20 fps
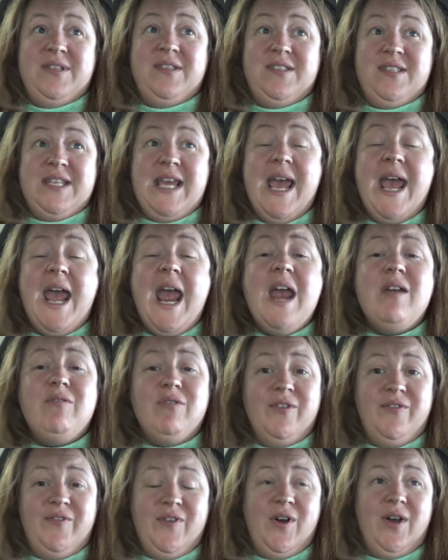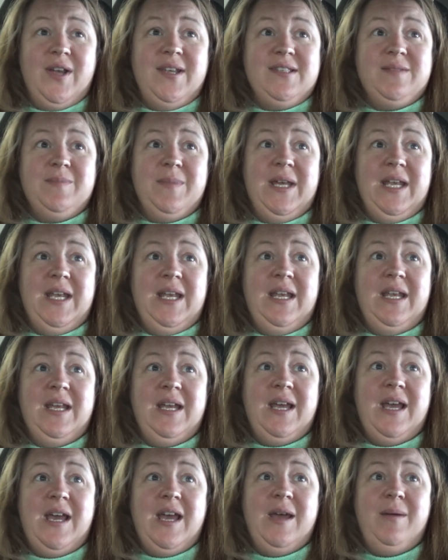terrifies me.
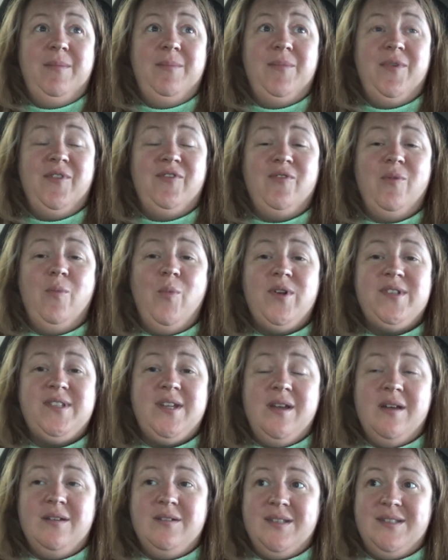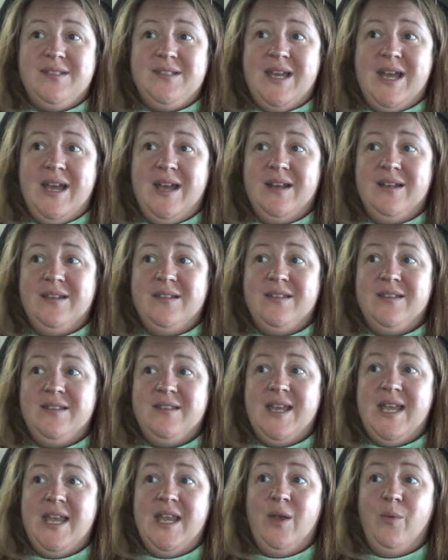From what I understand,
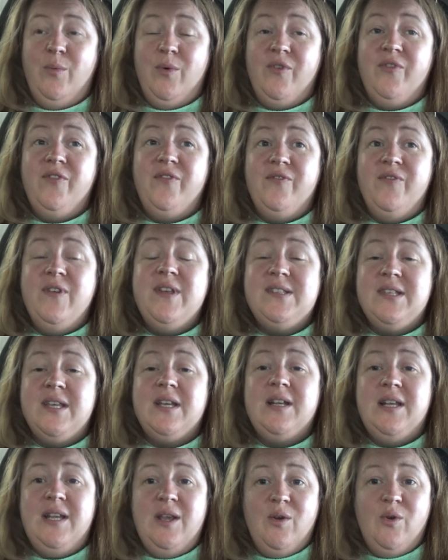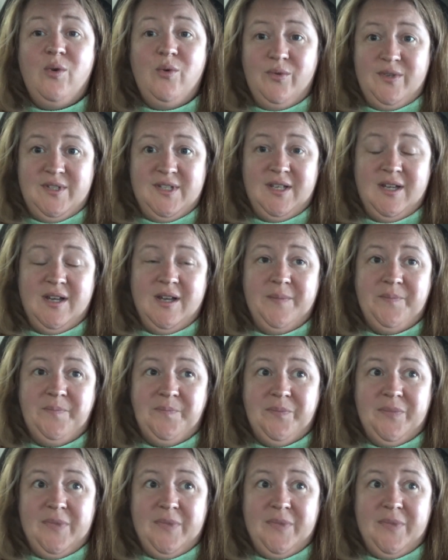they will physically alter